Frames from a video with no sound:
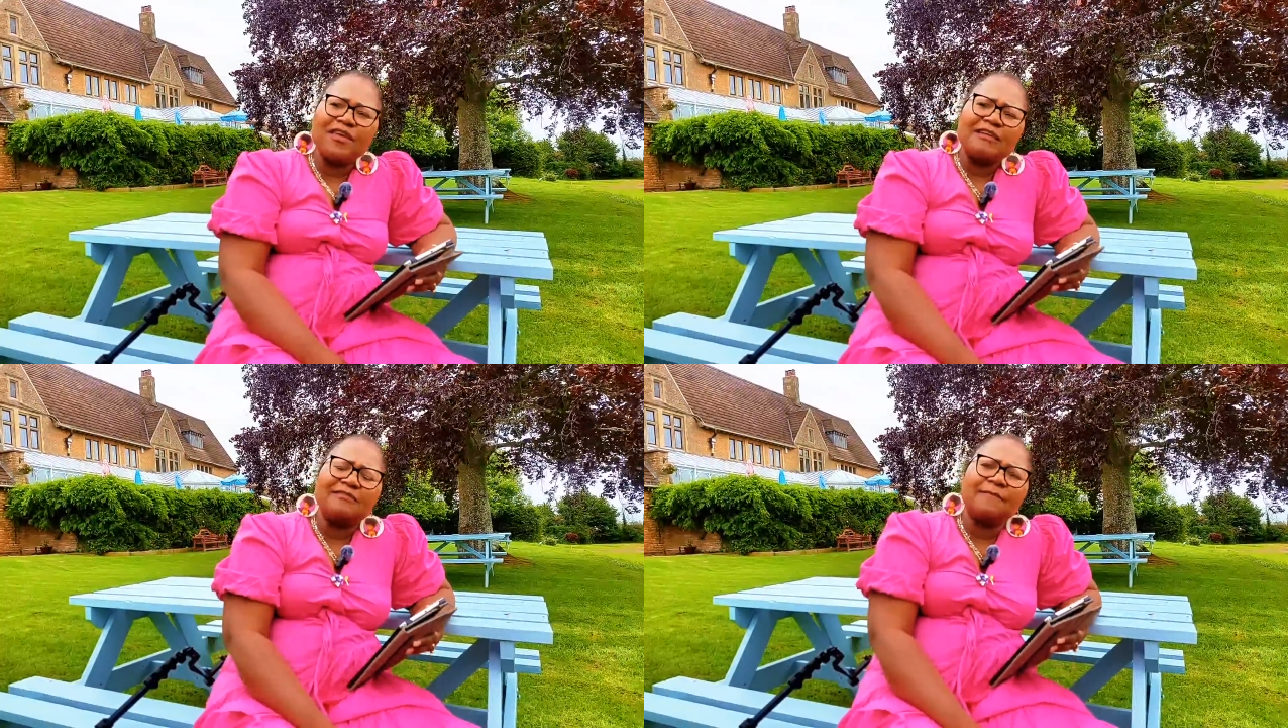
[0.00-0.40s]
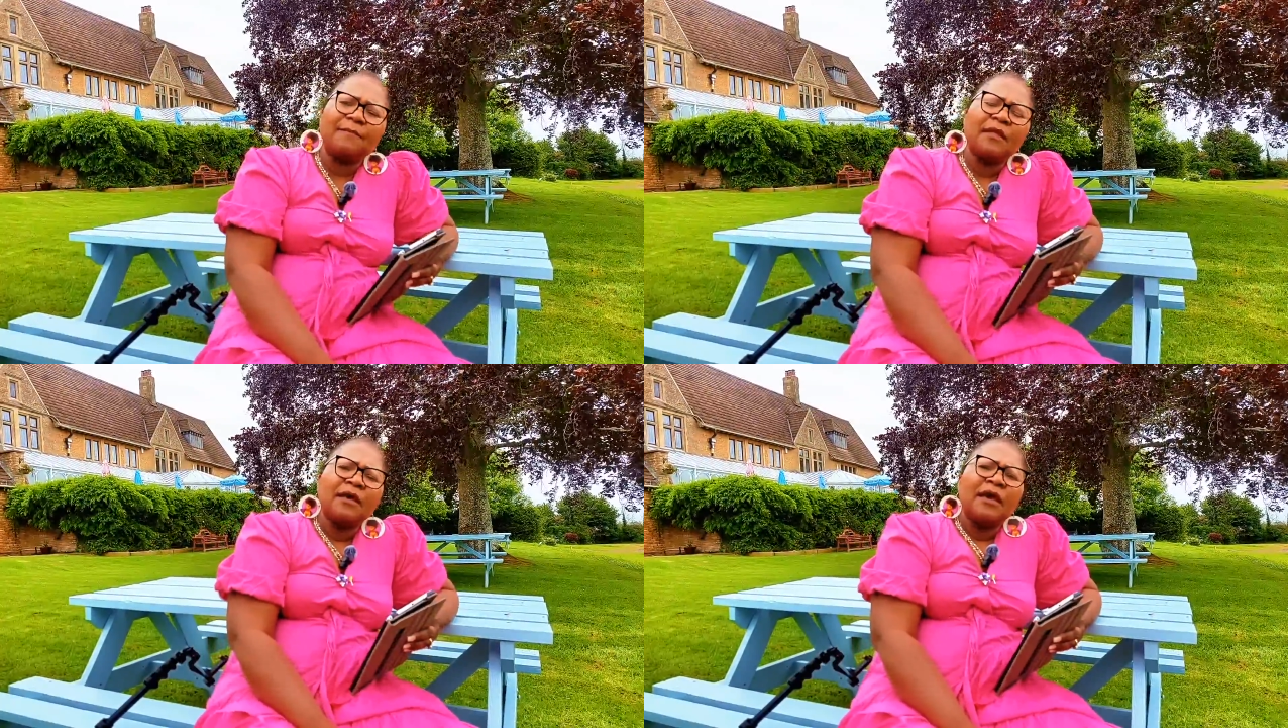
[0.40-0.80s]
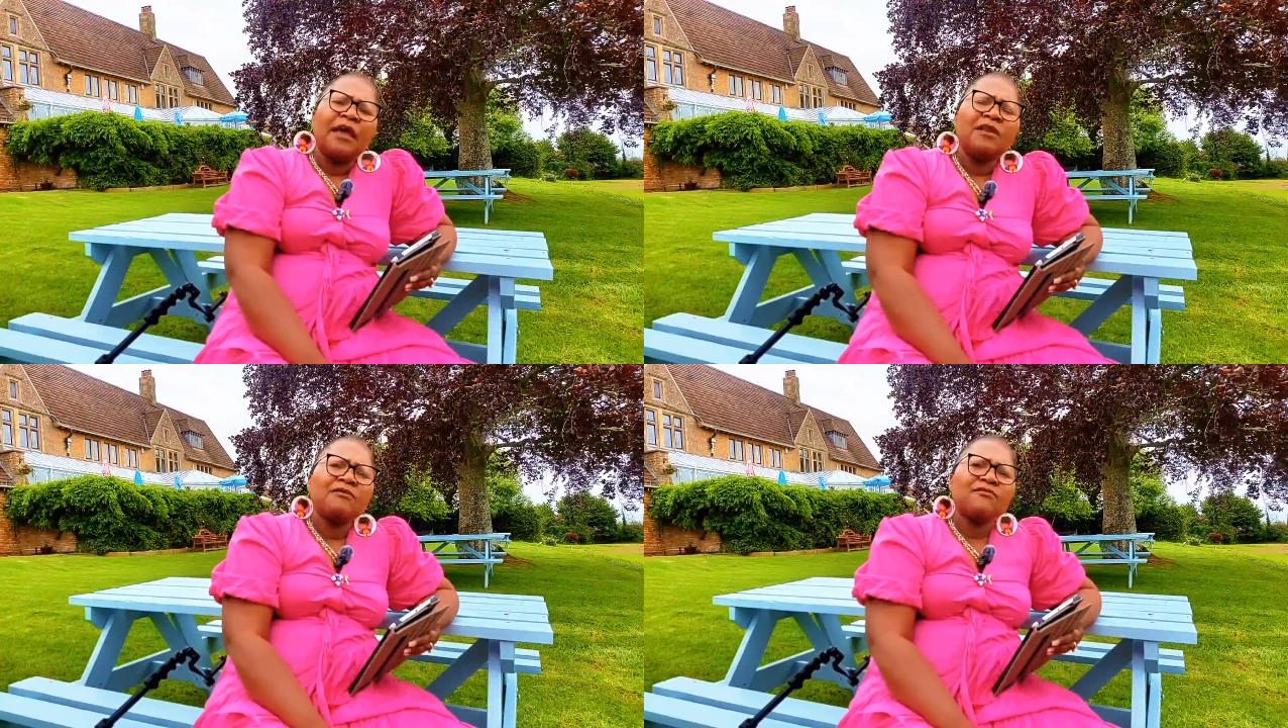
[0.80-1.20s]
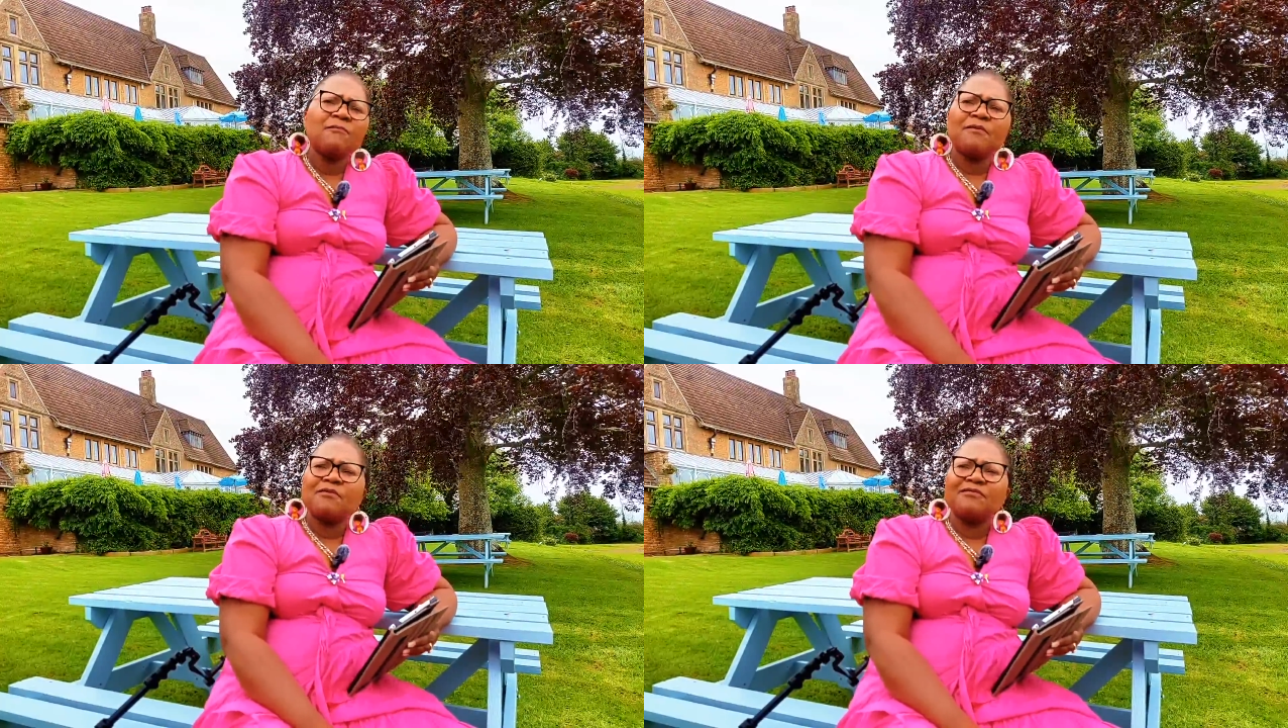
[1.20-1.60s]
things. And
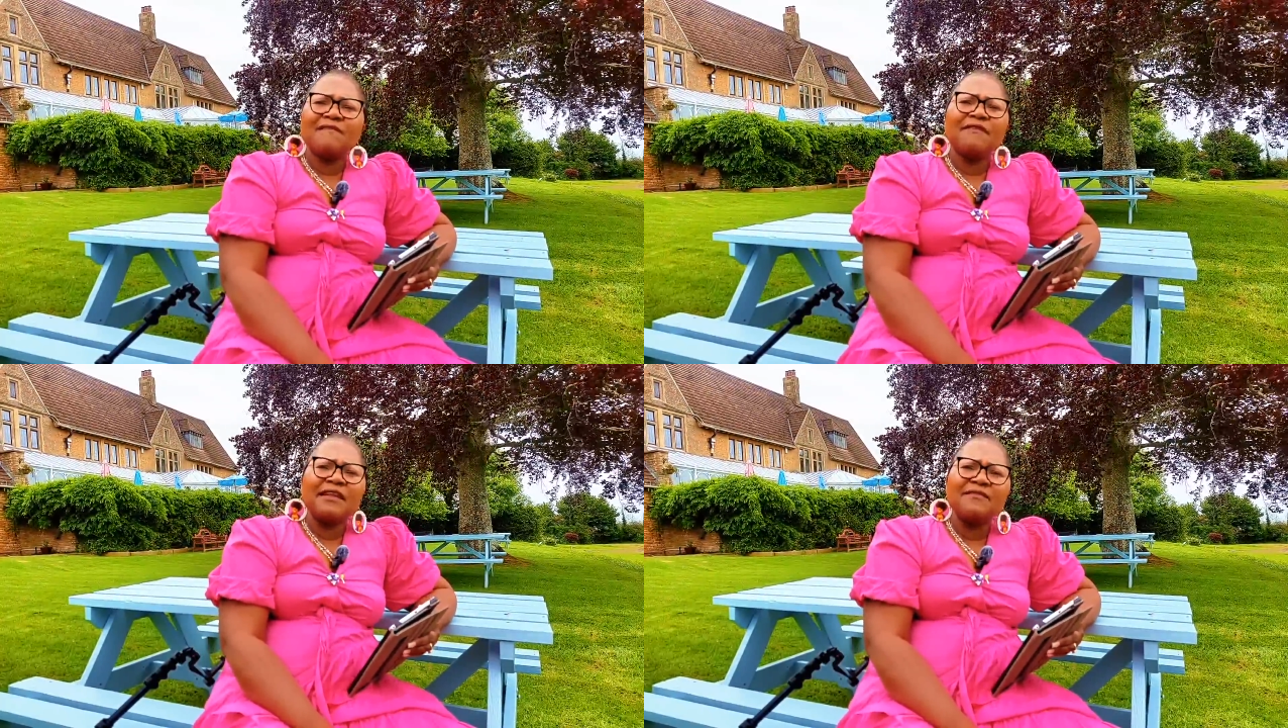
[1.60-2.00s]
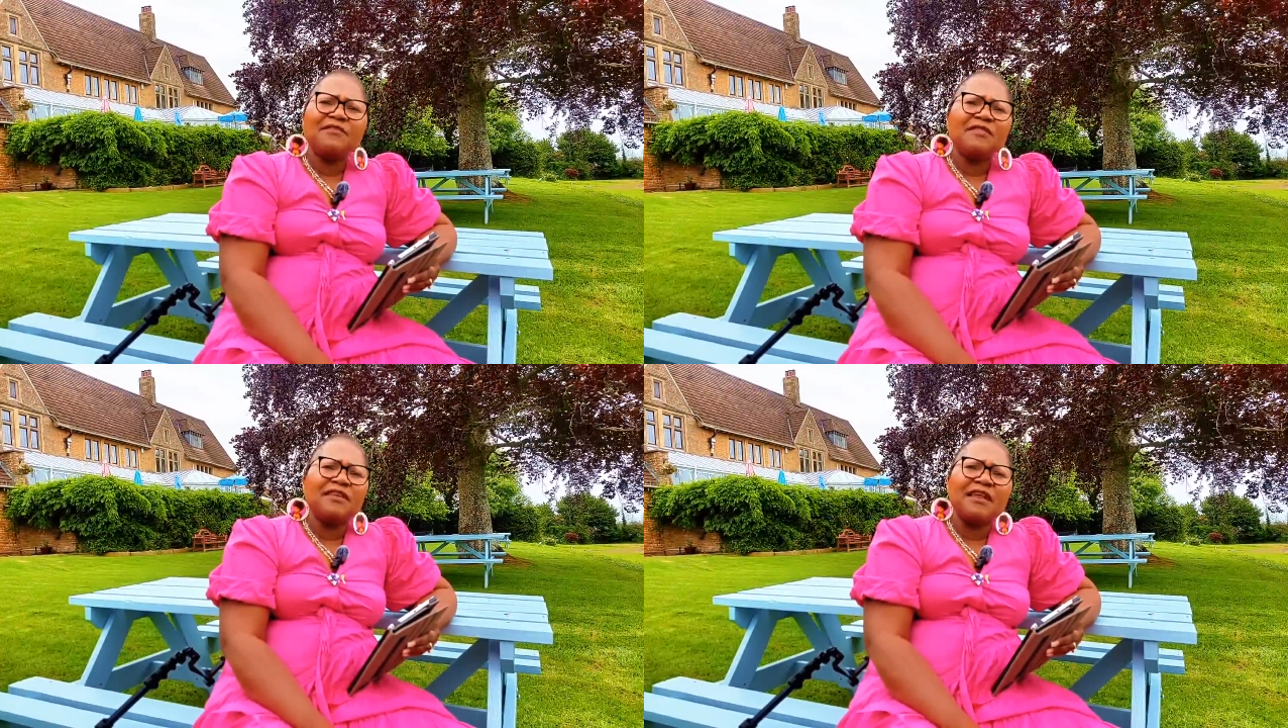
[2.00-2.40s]
also because having lived in the